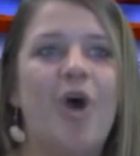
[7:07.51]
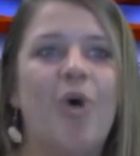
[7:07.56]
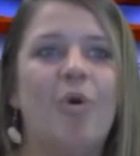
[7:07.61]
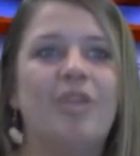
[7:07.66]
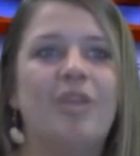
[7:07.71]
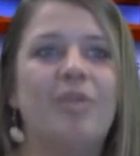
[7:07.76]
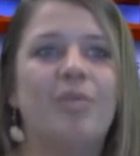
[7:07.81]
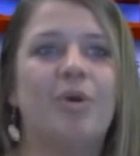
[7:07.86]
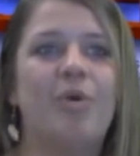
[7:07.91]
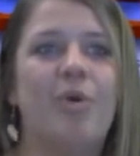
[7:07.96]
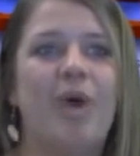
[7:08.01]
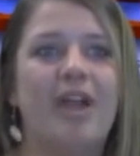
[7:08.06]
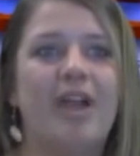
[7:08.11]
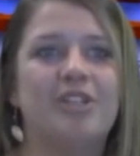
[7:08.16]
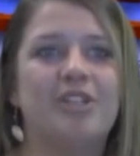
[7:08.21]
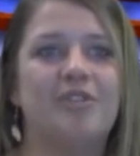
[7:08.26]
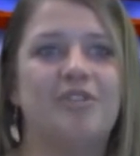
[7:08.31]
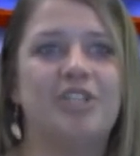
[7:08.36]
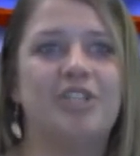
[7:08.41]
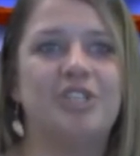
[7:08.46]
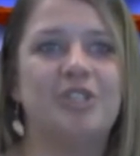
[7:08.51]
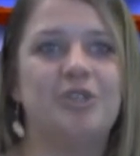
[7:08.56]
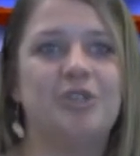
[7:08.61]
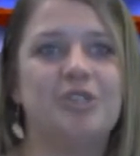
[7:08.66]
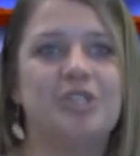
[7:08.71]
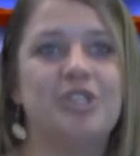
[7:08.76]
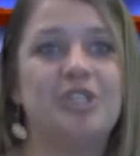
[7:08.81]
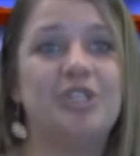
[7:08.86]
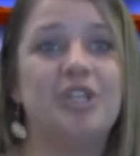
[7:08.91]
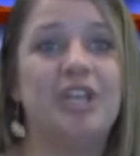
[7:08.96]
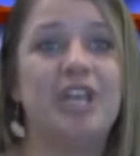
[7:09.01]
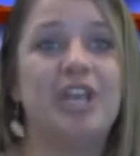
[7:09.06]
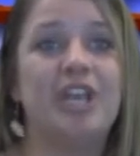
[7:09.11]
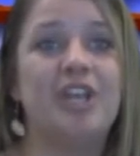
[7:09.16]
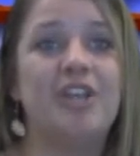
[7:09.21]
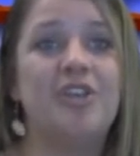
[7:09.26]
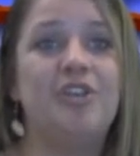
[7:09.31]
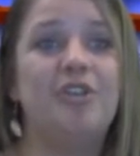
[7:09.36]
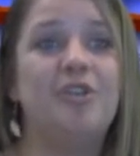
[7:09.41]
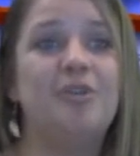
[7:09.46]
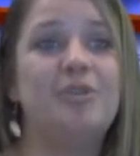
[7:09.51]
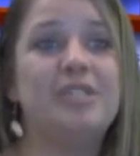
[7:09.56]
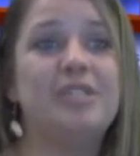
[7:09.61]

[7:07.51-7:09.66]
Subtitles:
only requires officials to look at a new